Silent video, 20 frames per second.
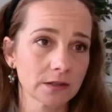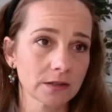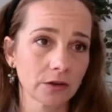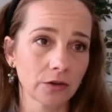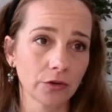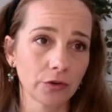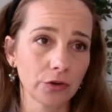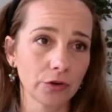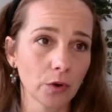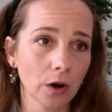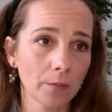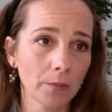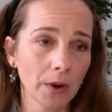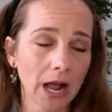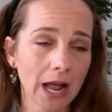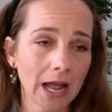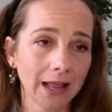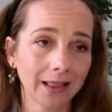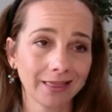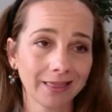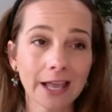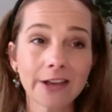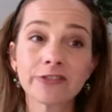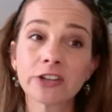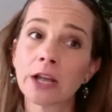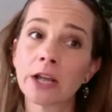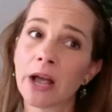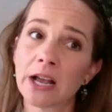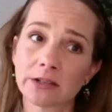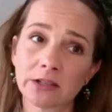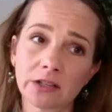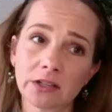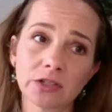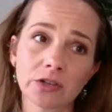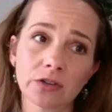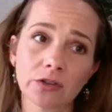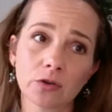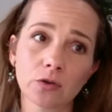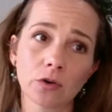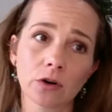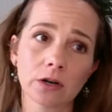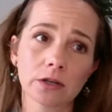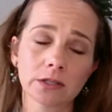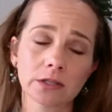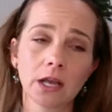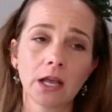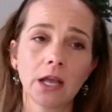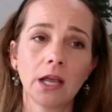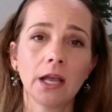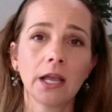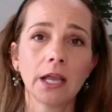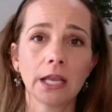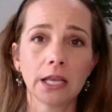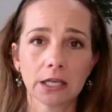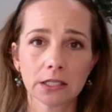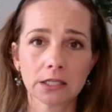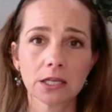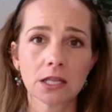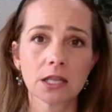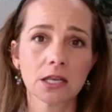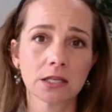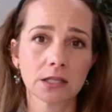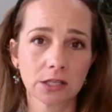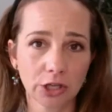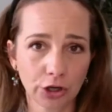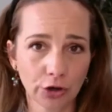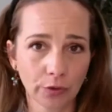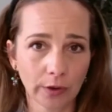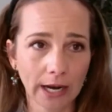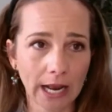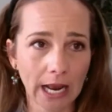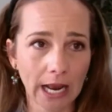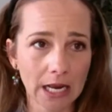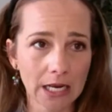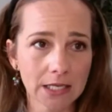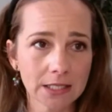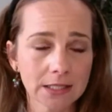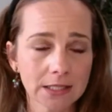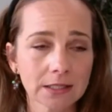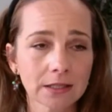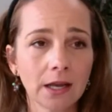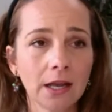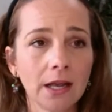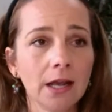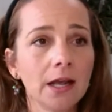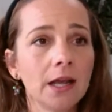So, you are buying lifetime access to the course and to these Q and A's